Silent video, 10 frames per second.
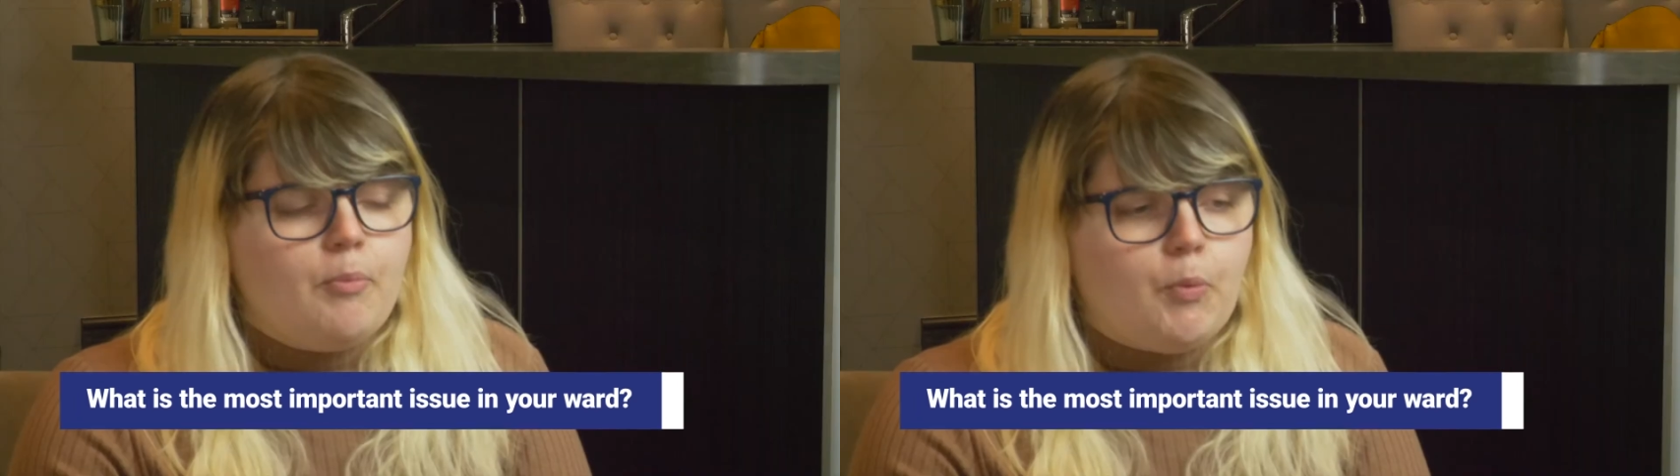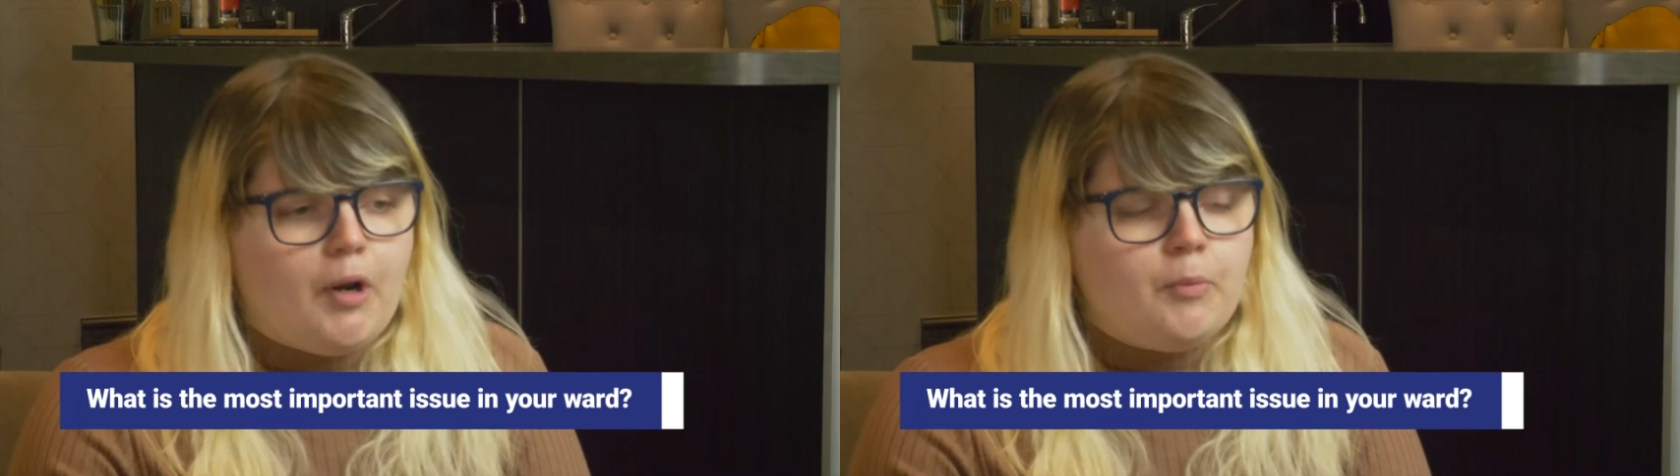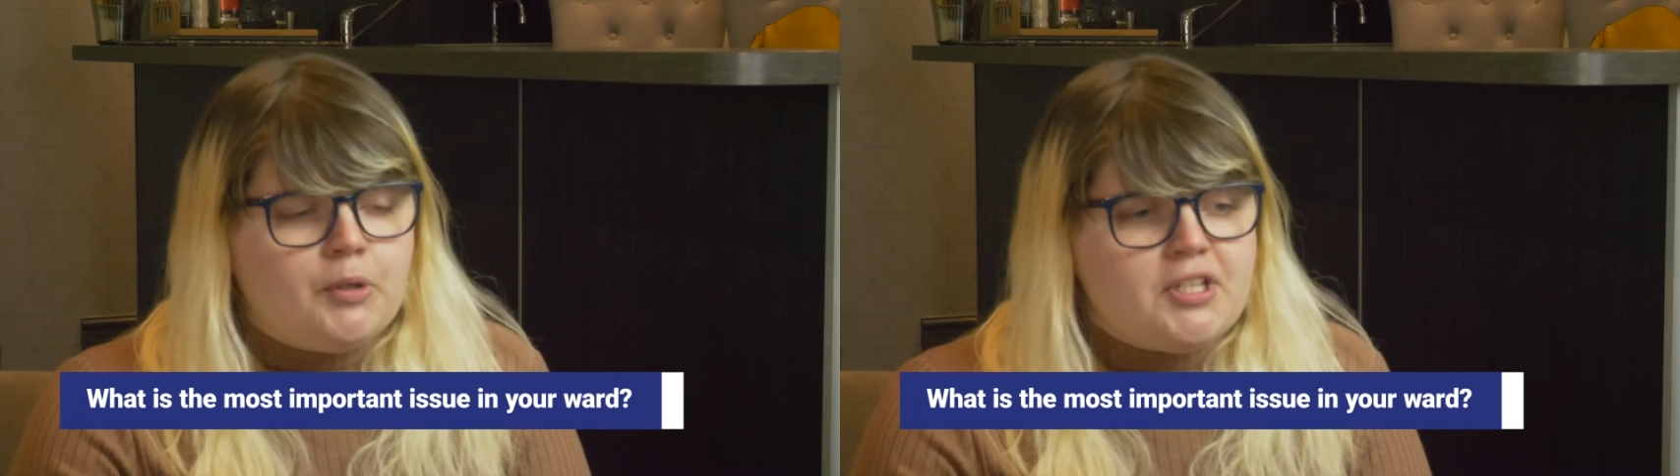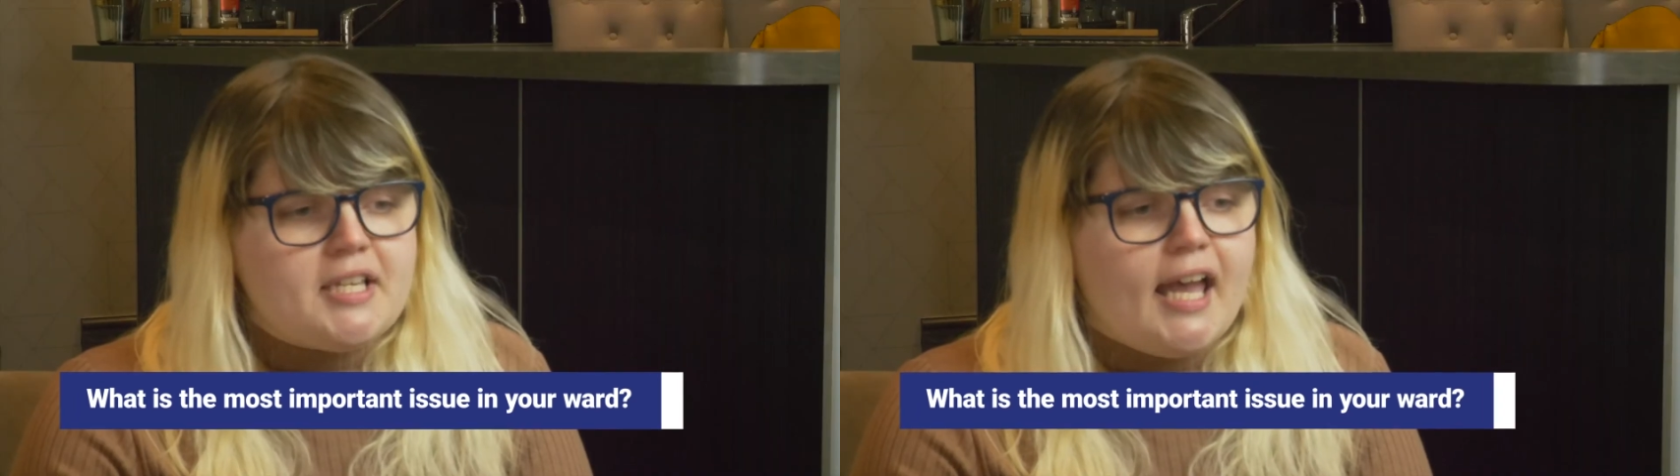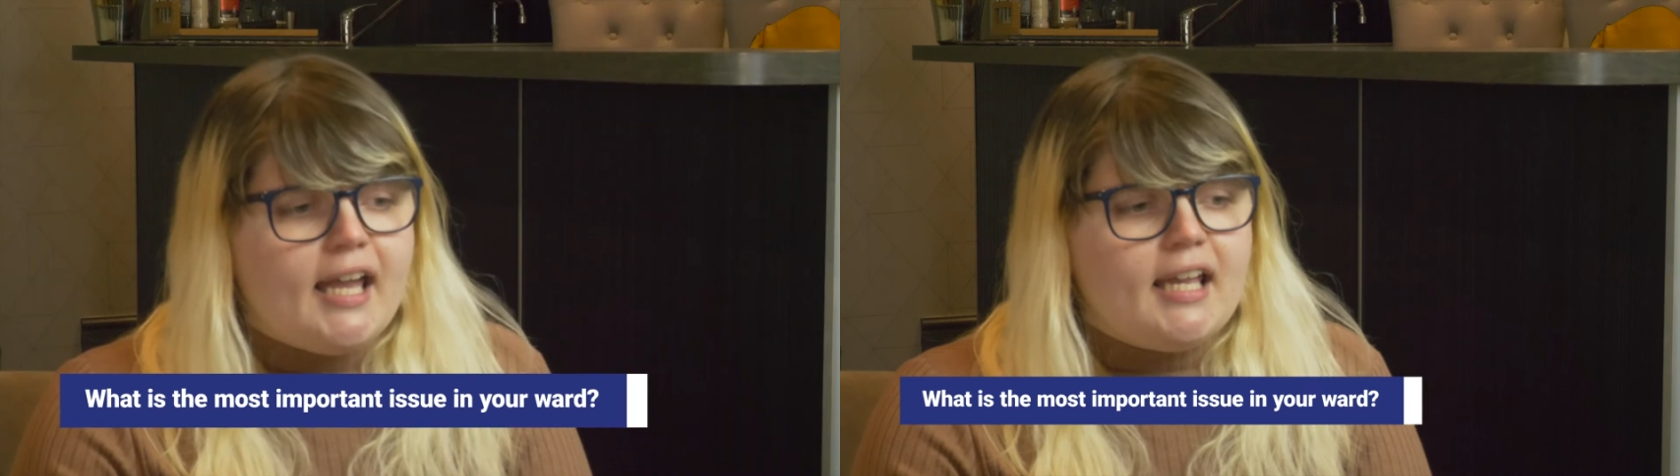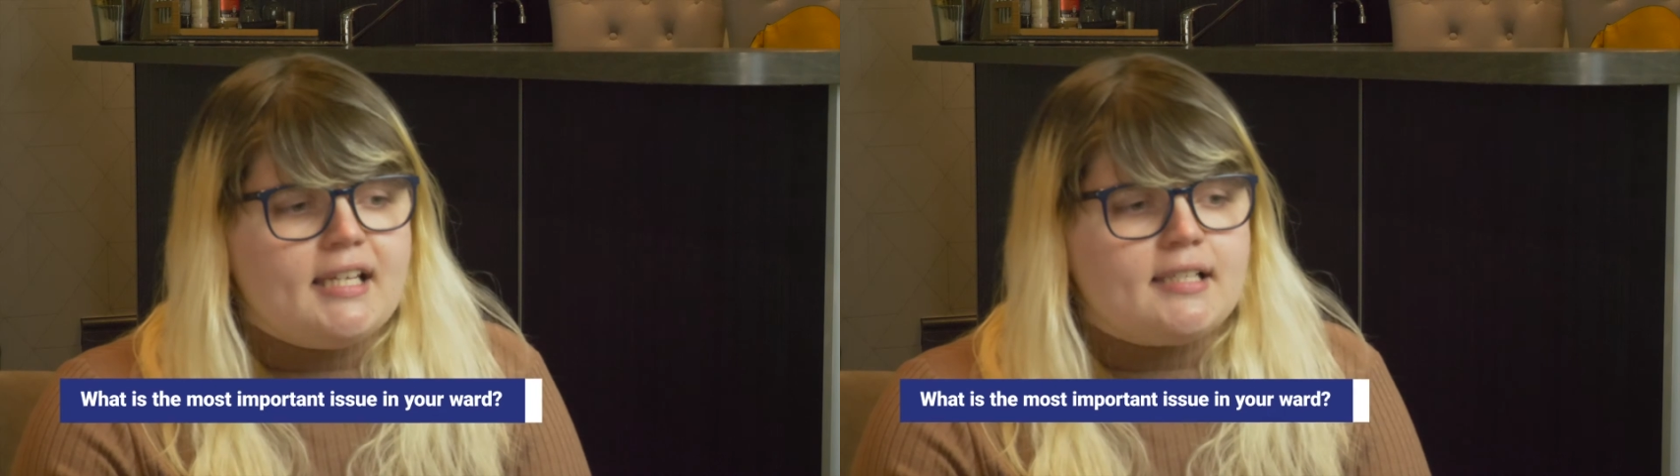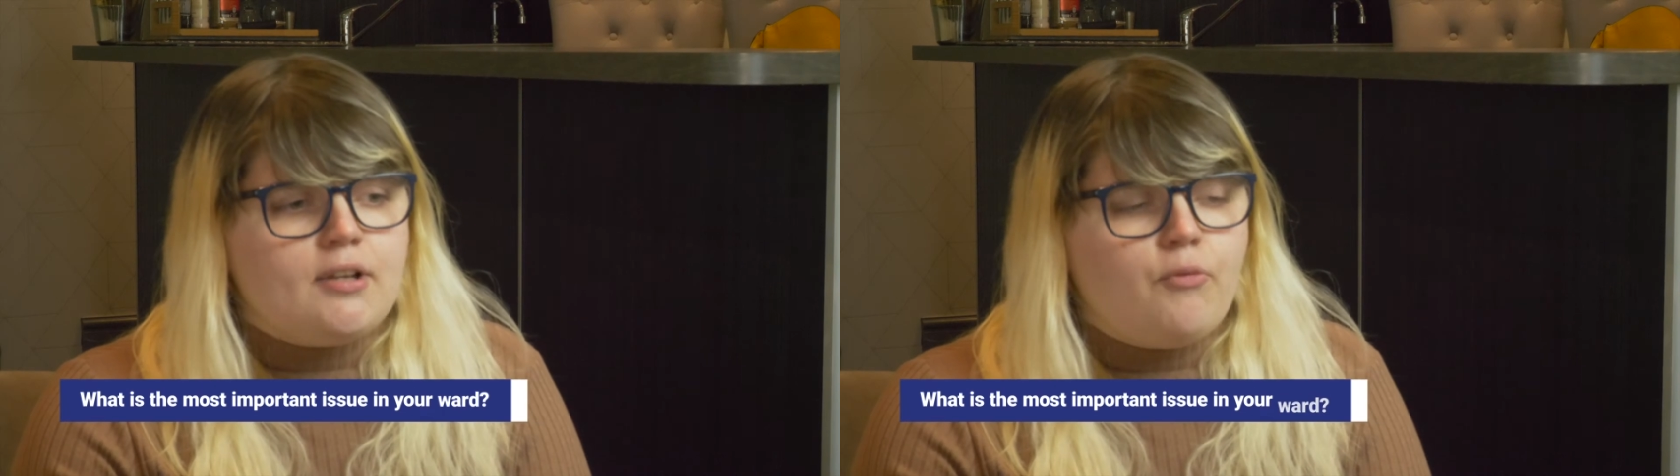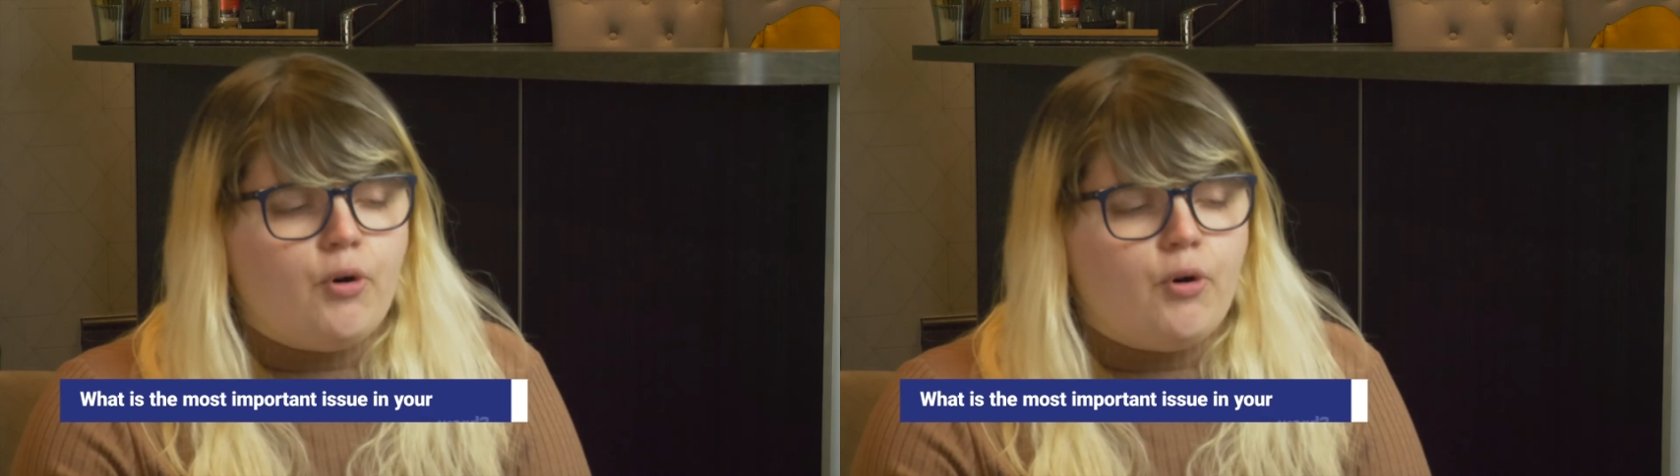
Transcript: But what I would say is